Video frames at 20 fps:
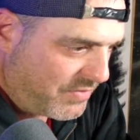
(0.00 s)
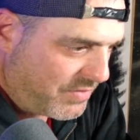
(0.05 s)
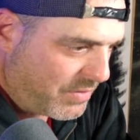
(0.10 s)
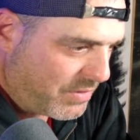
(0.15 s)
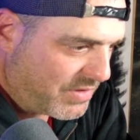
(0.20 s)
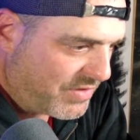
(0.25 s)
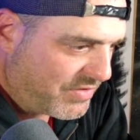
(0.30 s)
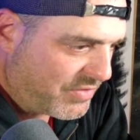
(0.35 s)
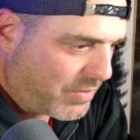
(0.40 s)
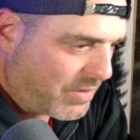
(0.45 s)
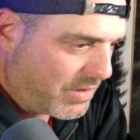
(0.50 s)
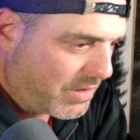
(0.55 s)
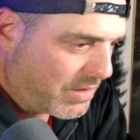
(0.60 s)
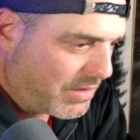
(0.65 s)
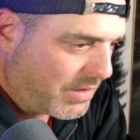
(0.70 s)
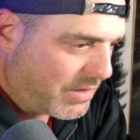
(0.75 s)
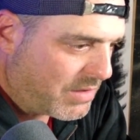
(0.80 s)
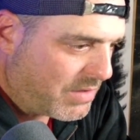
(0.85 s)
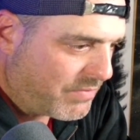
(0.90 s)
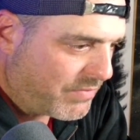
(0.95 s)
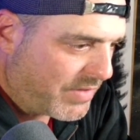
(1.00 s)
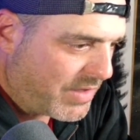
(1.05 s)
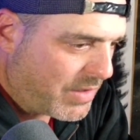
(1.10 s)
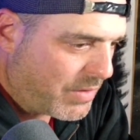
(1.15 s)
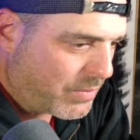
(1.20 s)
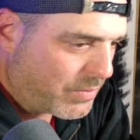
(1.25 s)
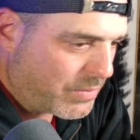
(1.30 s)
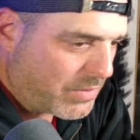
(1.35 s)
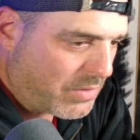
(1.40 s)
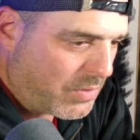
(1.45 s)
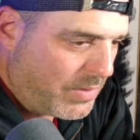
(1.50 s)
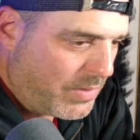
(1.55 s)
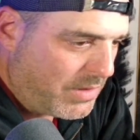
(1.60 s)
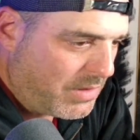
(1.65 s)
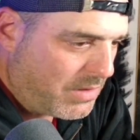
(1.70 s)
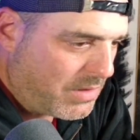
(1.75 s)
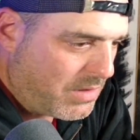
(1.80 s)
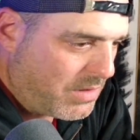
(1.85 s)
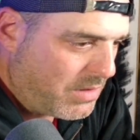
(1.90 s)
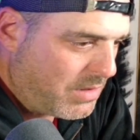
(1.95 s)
so let's go ahead and click over that one real quick.